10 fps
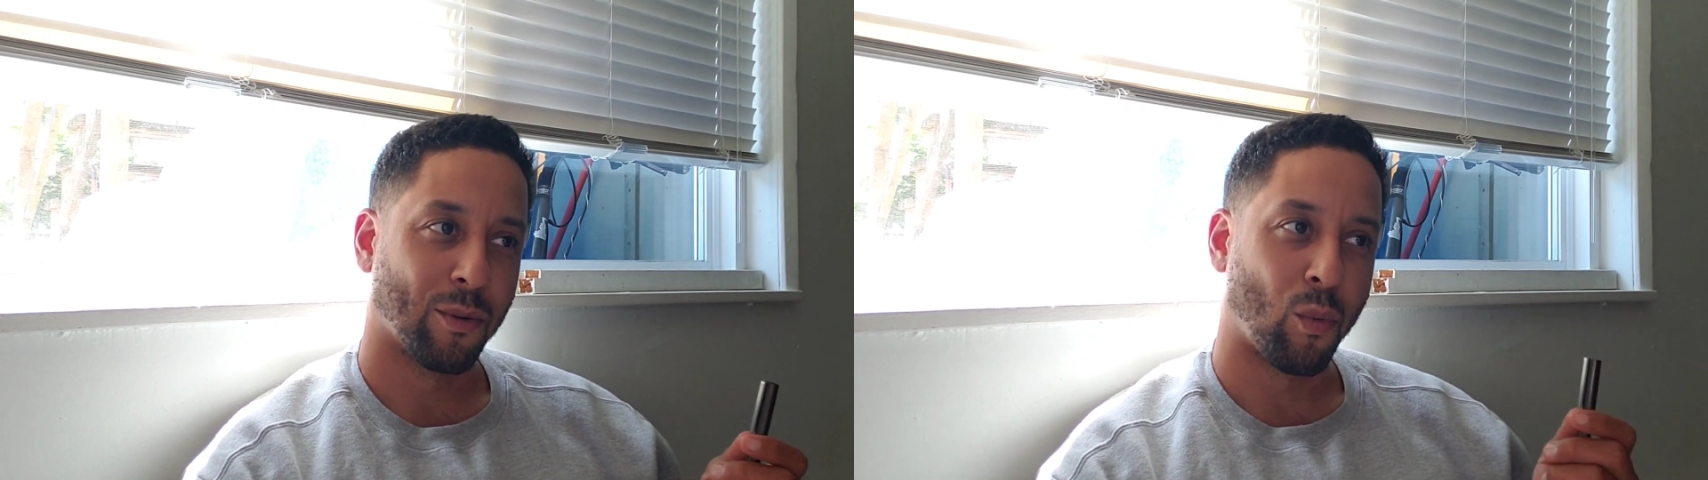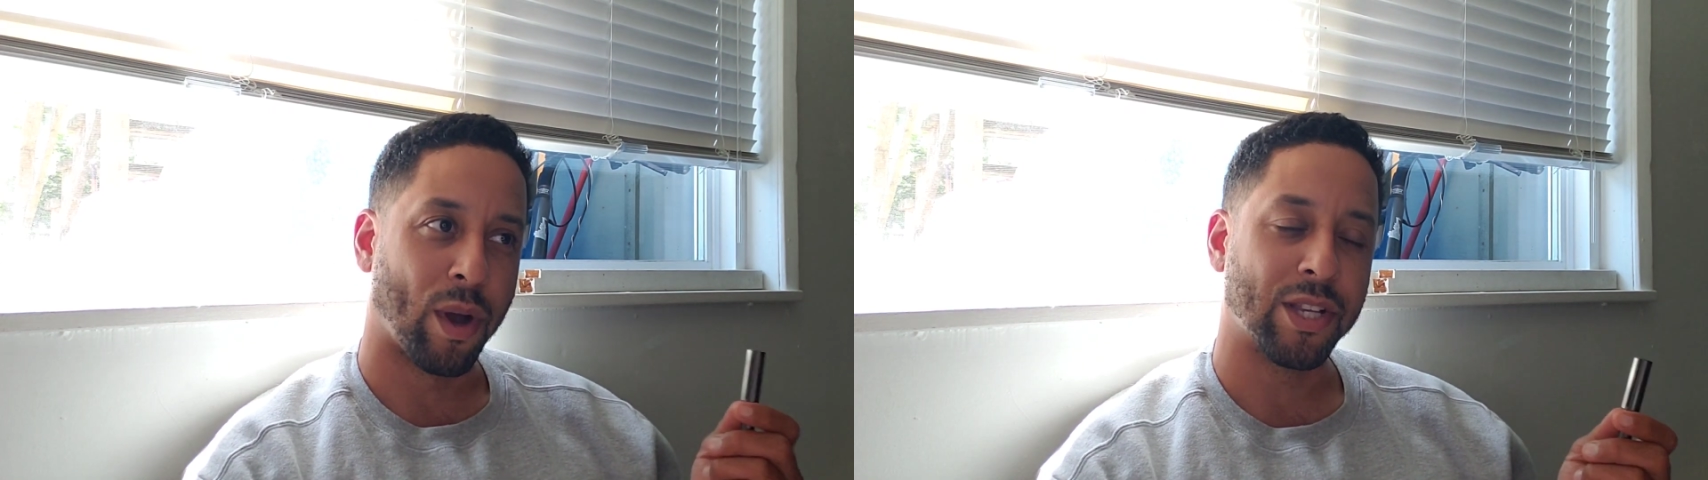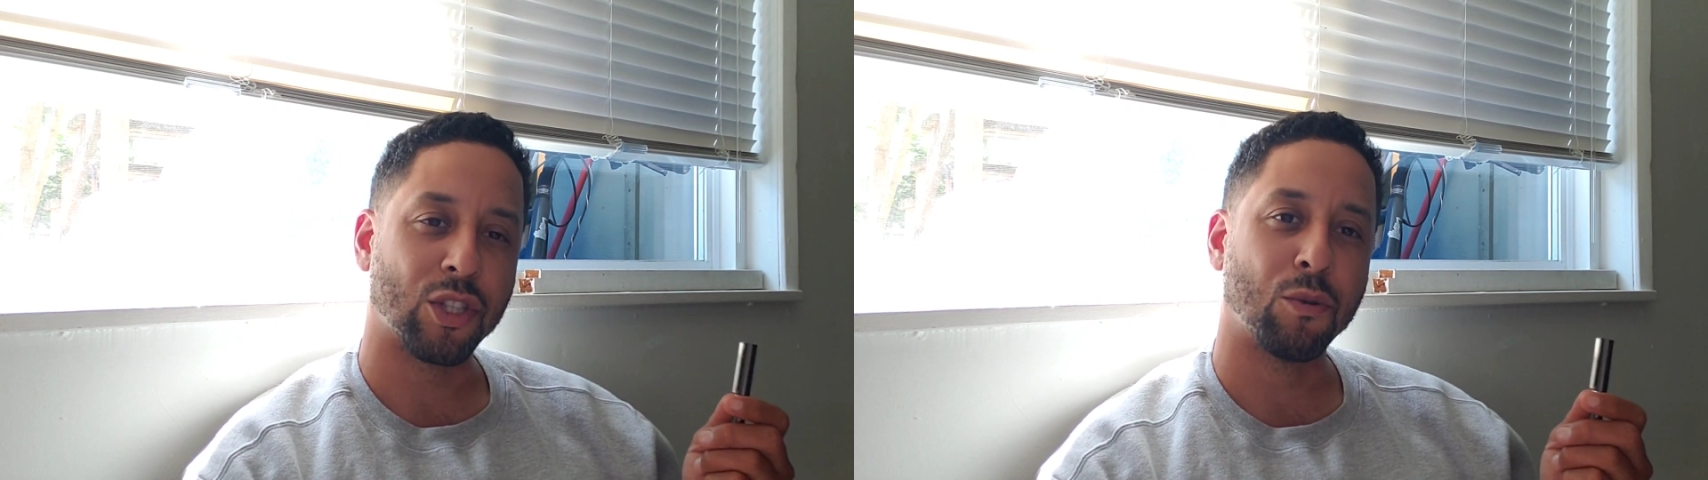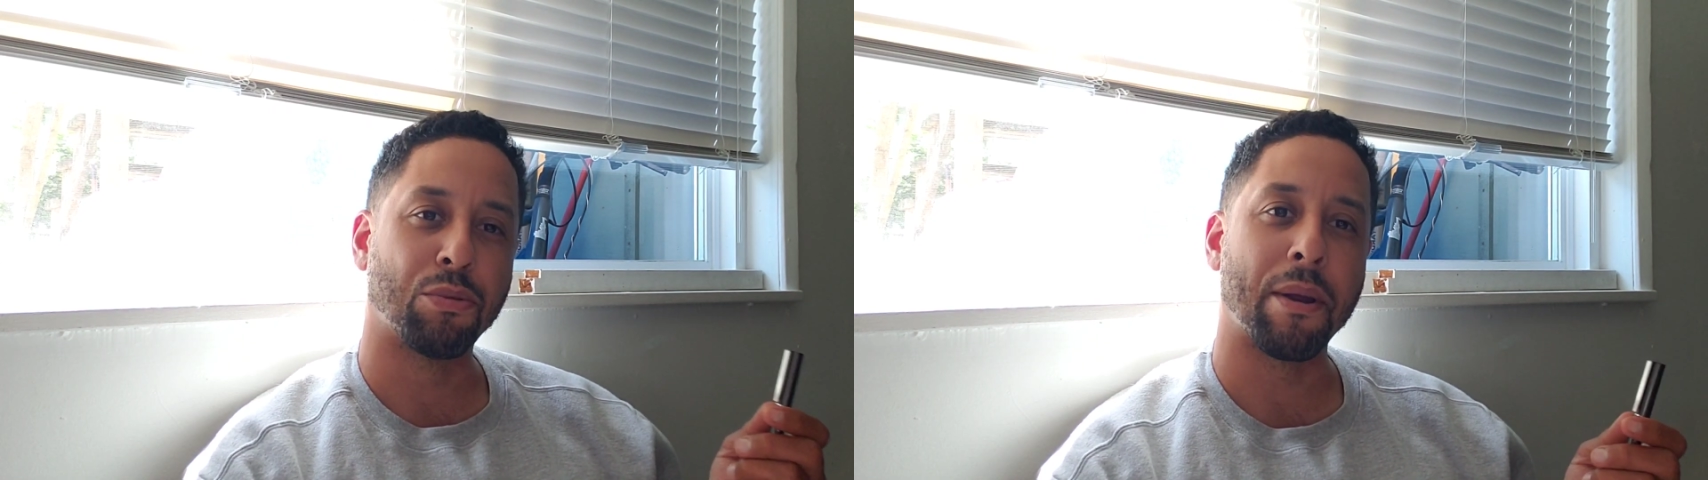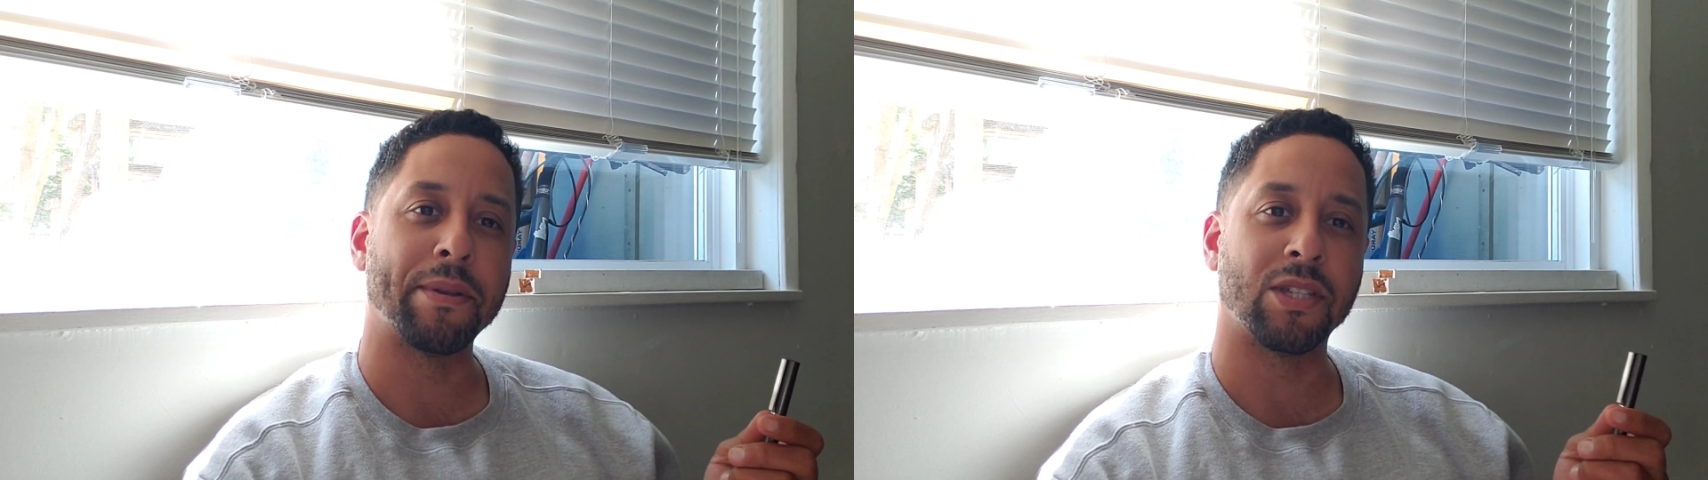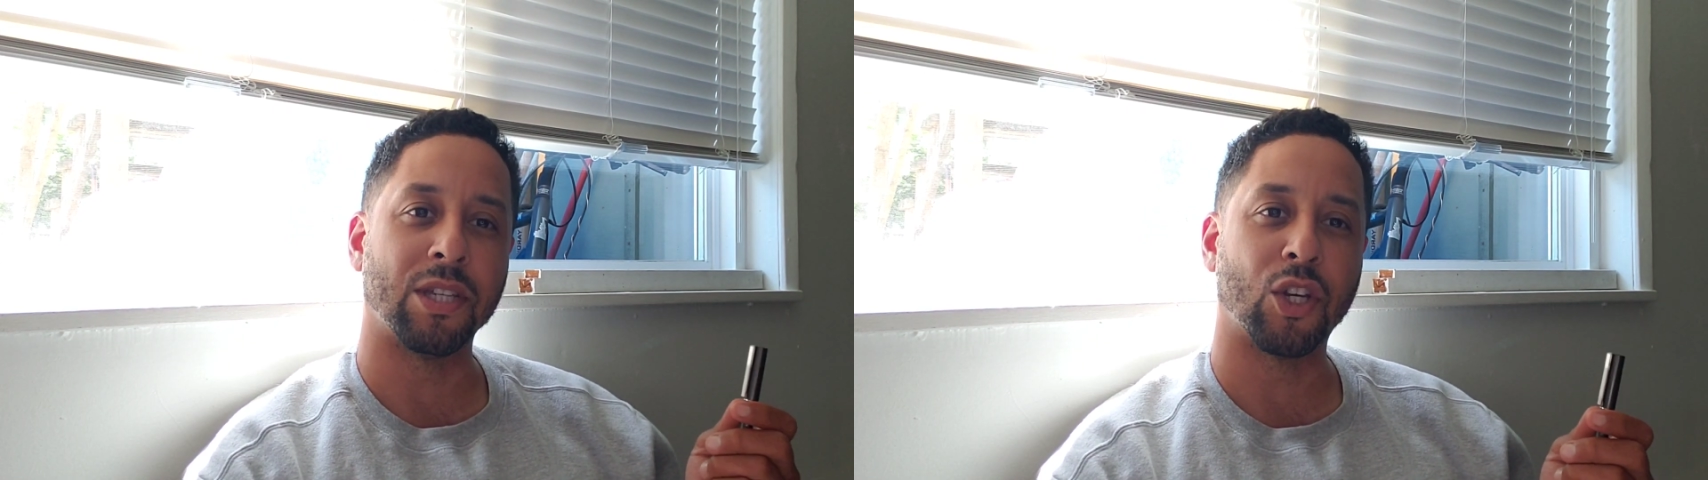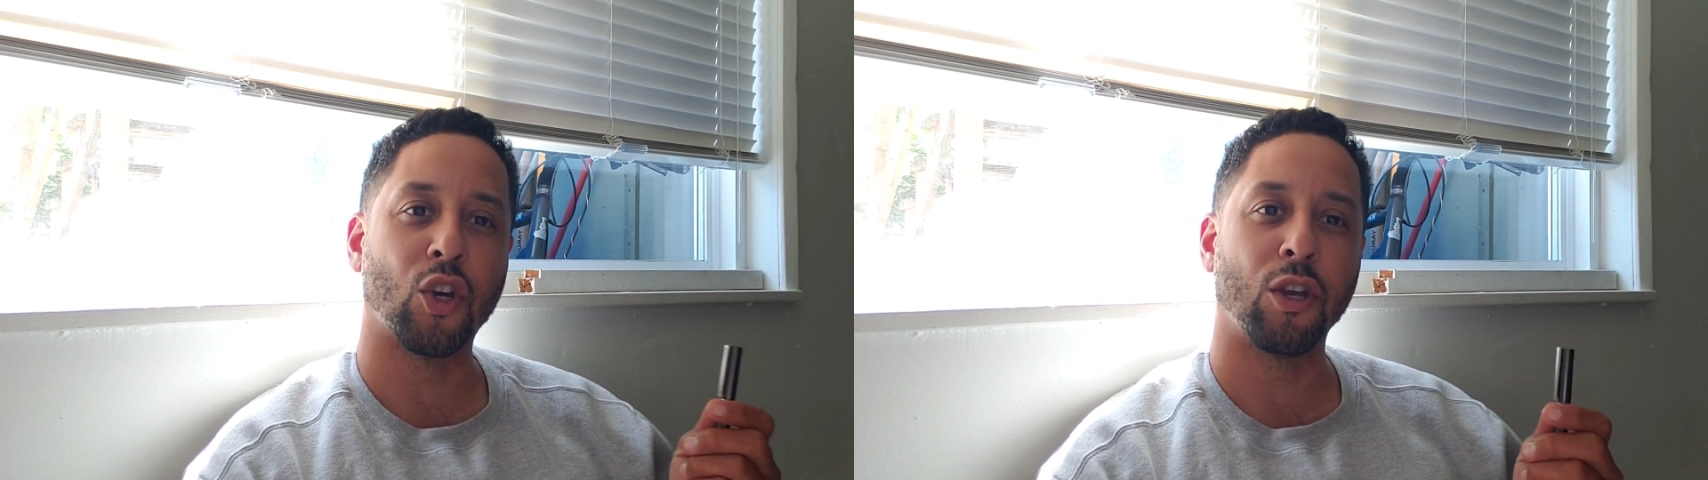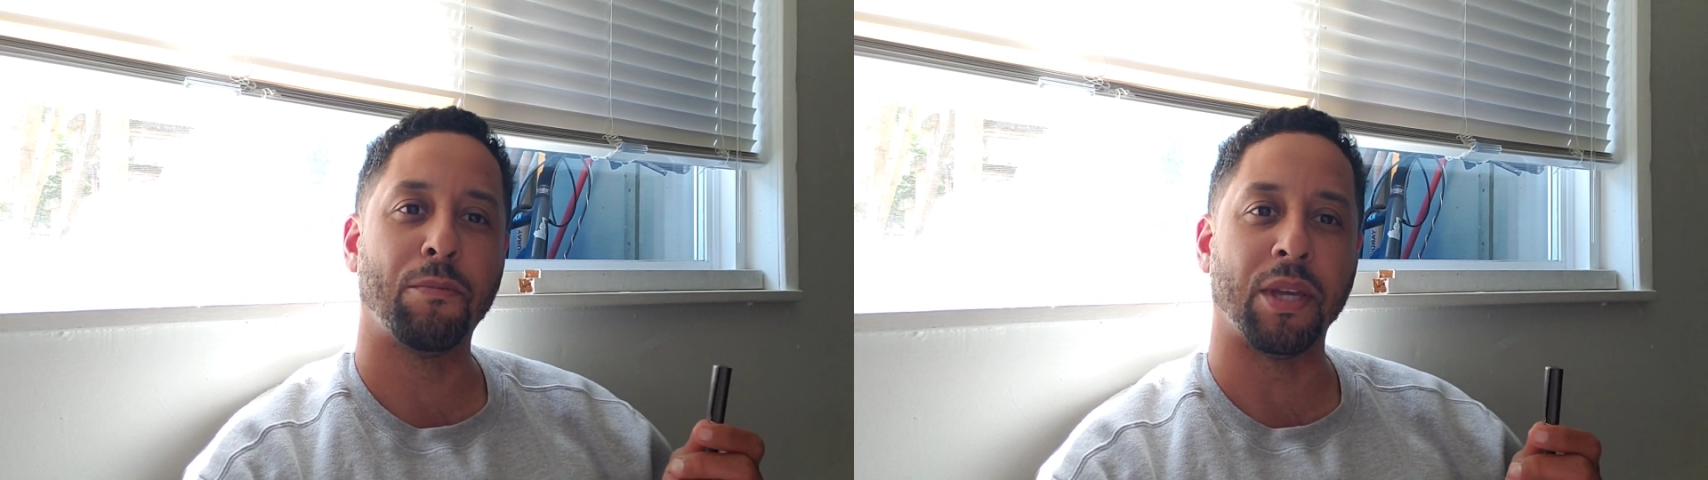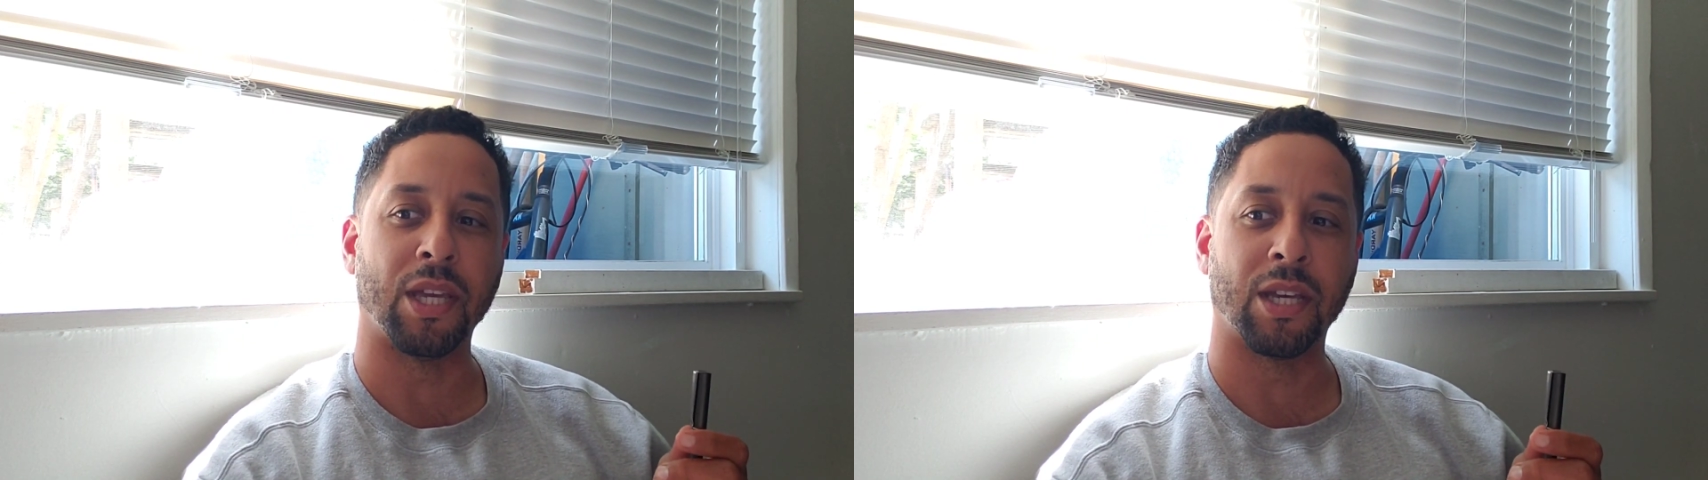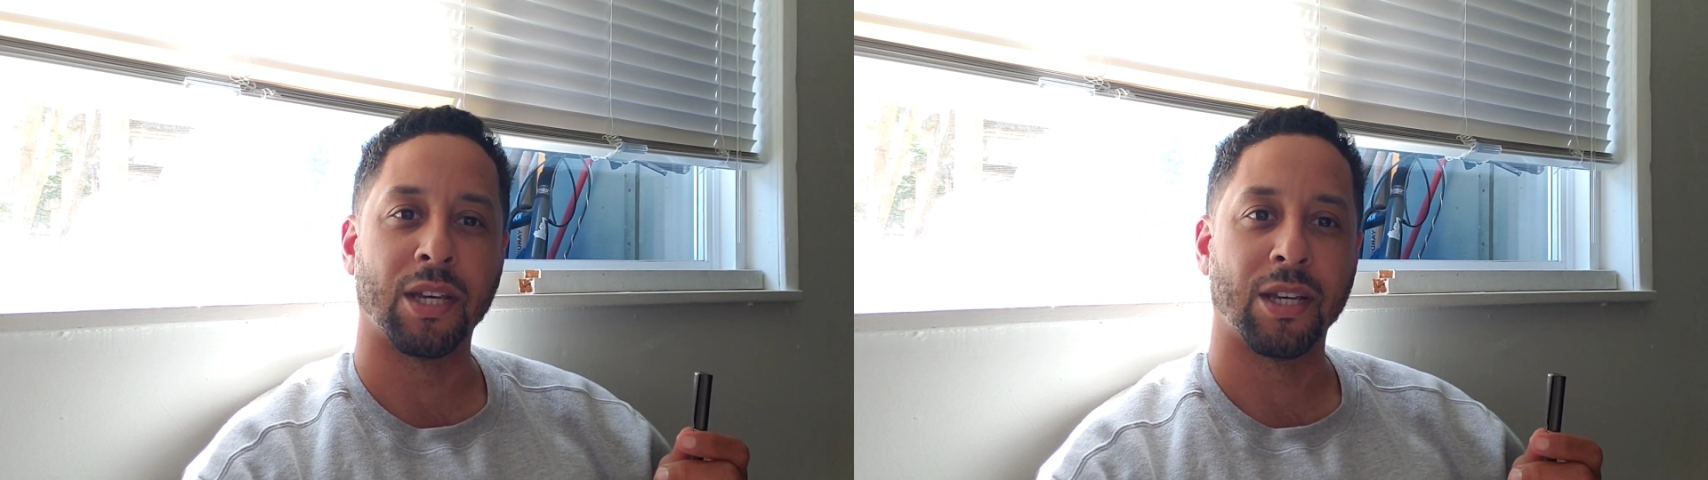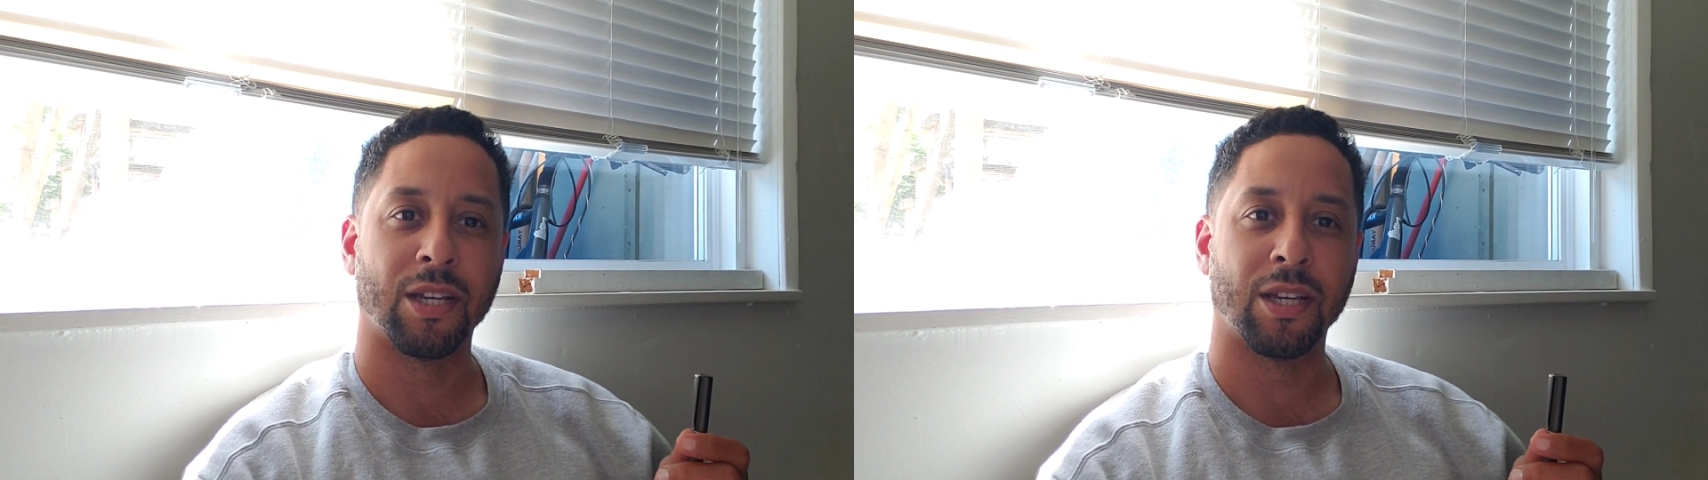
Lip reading: white supremacy could be